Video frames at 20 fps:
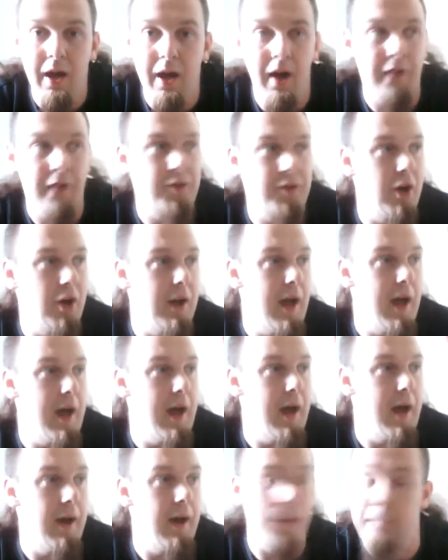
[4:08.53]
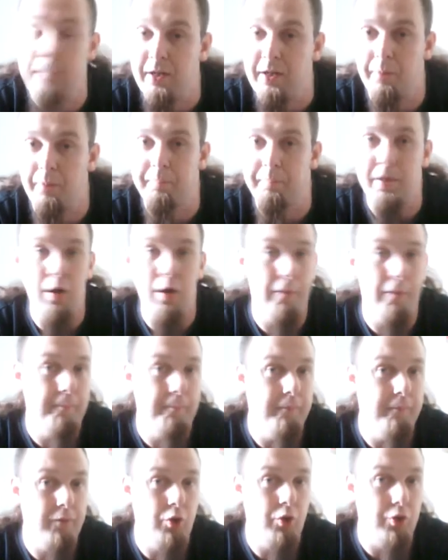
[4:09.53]
I've got I picked up Beyond
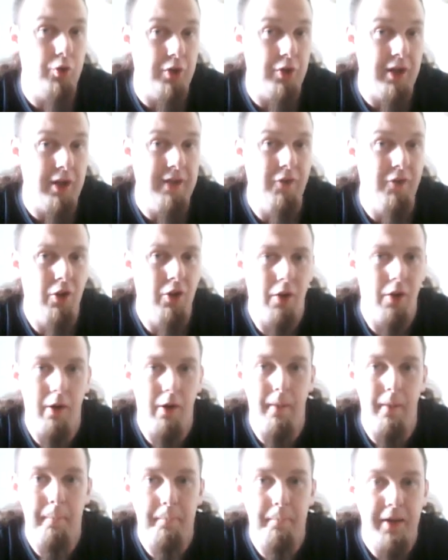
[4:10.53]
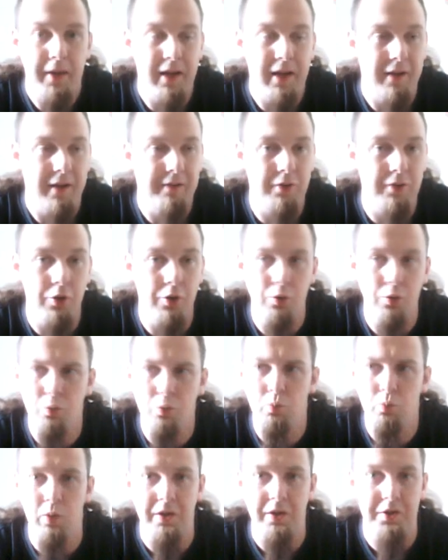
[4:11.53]
Good and Evil on
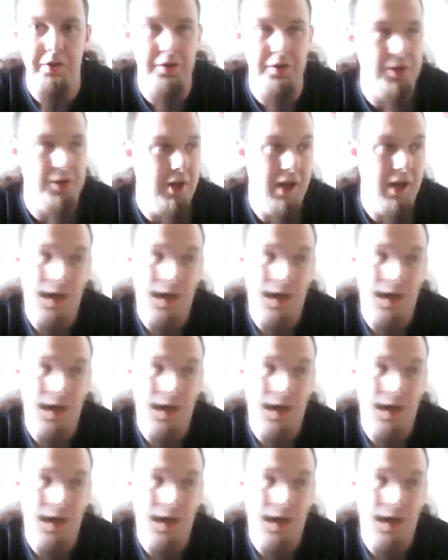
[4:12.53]
PS2, which